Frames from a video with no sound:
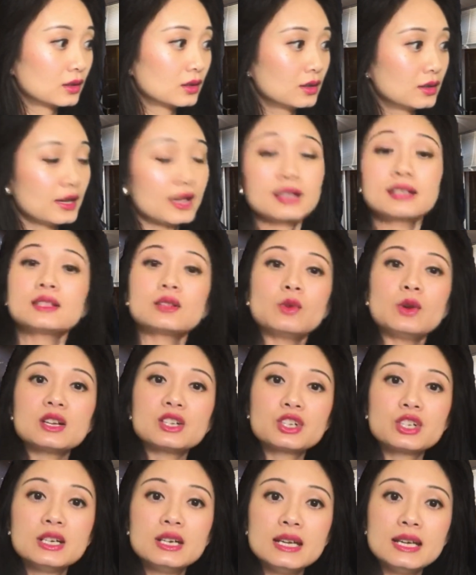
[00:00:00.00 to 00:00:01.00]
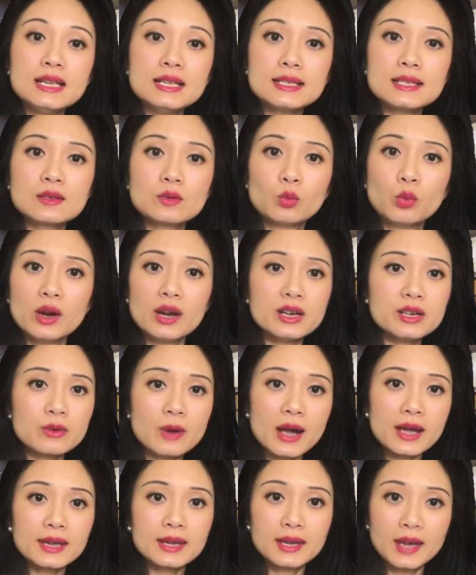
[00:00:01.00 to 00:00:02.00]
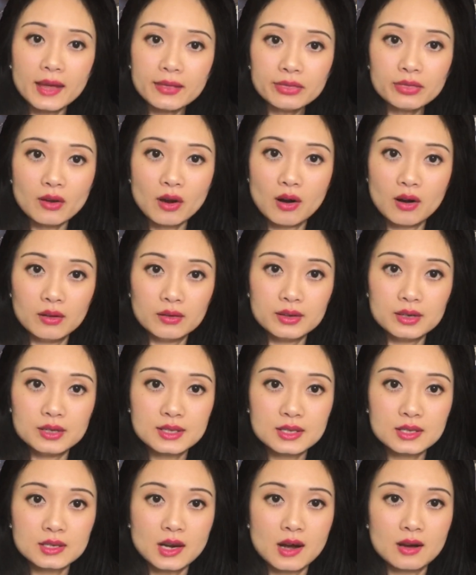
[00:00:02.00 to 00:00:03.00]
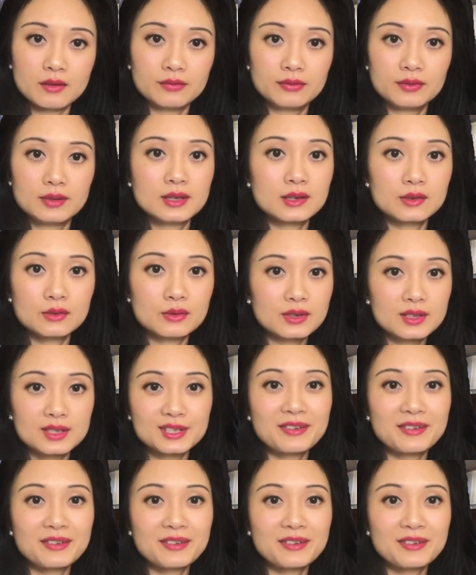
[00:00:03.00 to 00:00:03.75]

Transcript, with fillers: Next question is, where do I get all this stuff? Well, it's